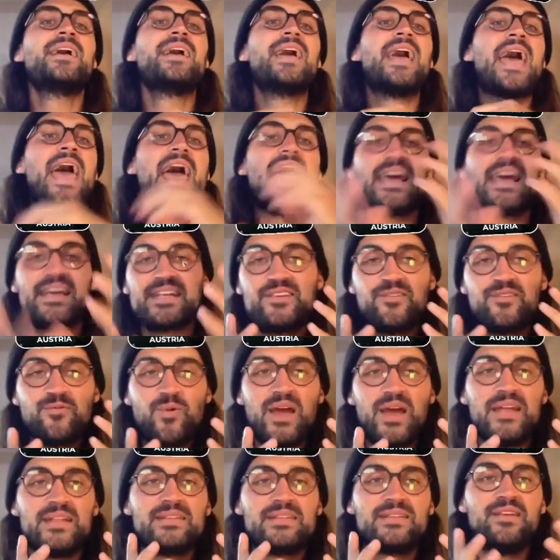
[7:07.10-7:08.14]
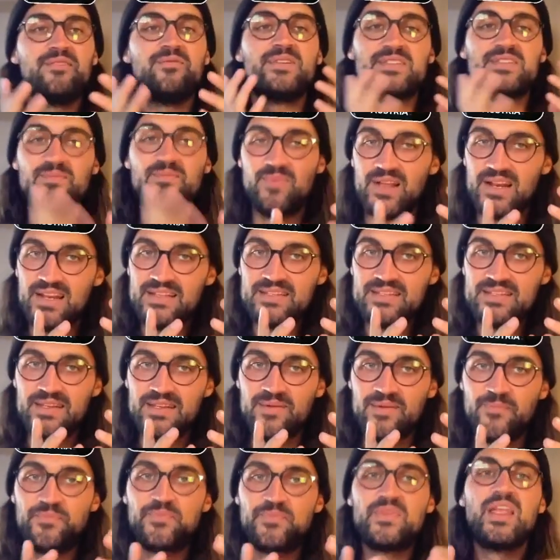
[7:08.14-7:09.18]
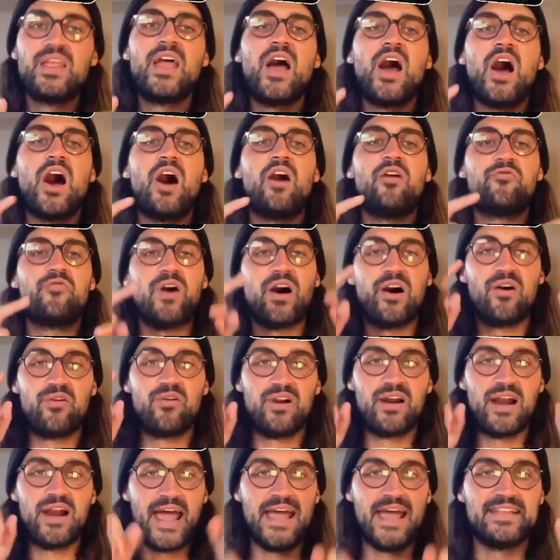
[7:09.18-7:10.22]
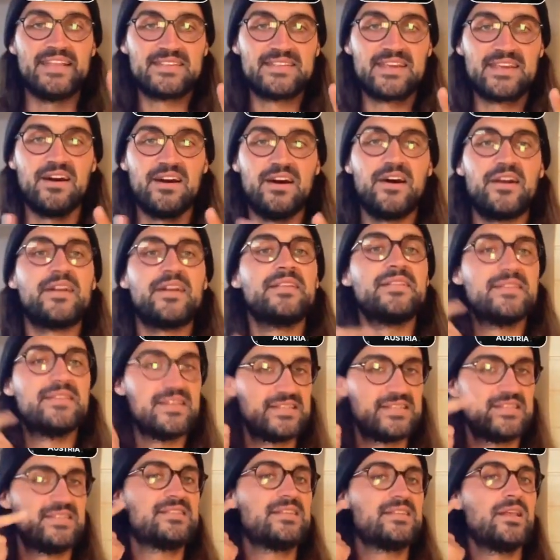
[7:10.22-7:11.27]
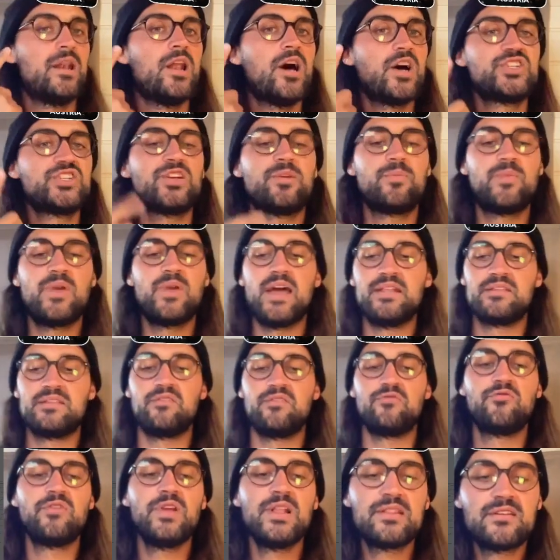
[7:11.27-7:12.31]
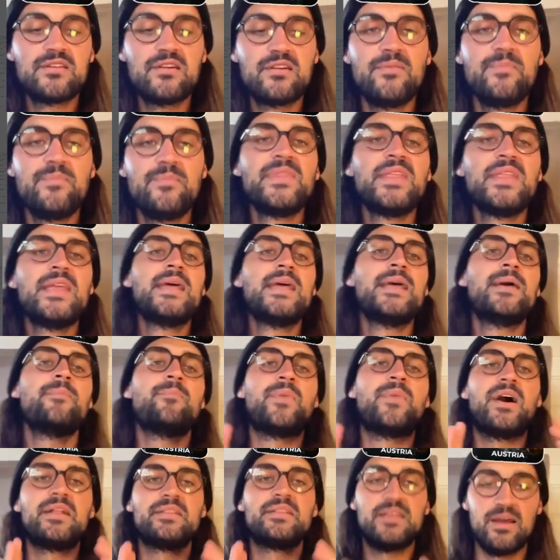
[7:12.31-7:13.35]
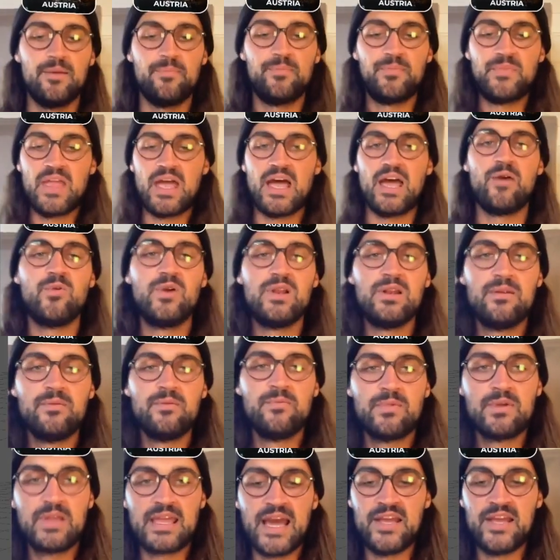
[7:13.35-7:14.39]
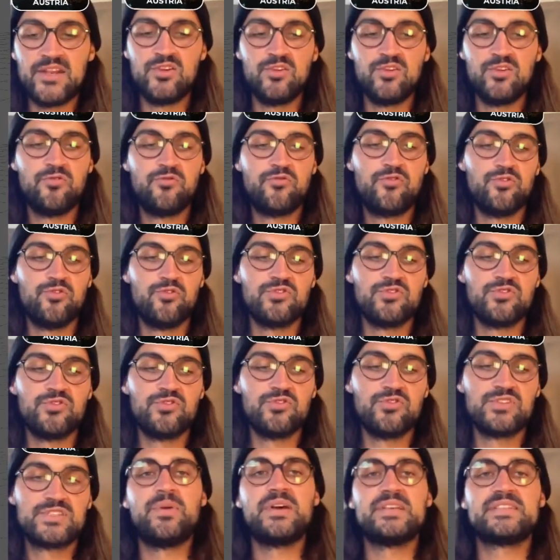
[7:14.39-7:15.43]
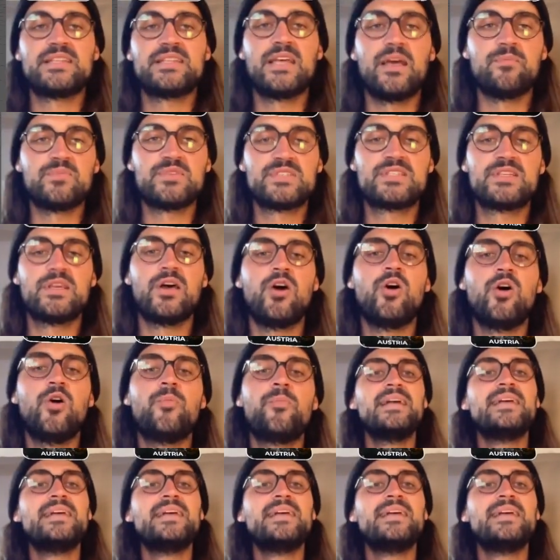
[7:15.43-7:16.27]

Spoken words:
activate the visibility of our end card. And this is the logic behind the filter. But yeah, I will guide you through step by step. So